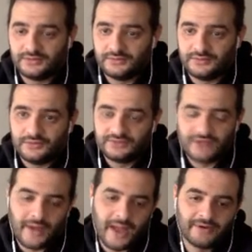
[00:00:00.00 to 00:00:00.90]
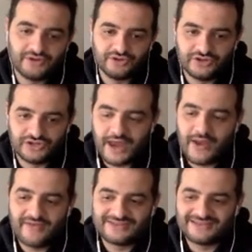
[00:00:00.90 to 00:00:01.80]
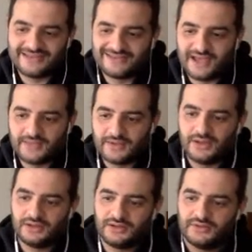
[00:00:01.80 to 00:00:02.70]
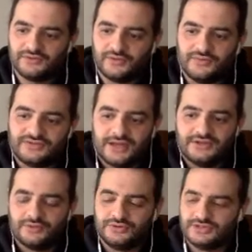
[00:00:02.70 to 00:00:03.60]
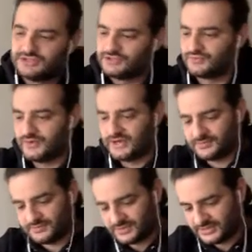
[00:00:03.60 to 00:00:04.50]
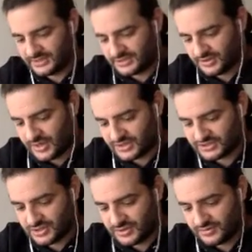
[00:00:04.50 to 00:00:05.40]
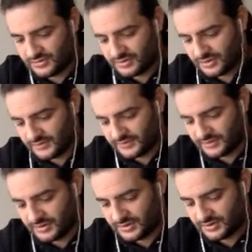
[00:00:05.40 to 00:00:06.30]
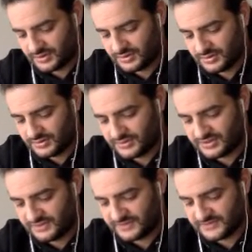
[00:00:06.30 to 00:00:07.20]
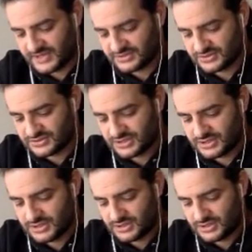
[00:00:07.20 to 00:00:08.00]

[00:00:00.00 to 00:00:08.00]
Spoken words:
because I'm gonna do these. I don't have a set time yet, so I'm just kind of doing these things randomly and letting you guys know on the DFS Master site.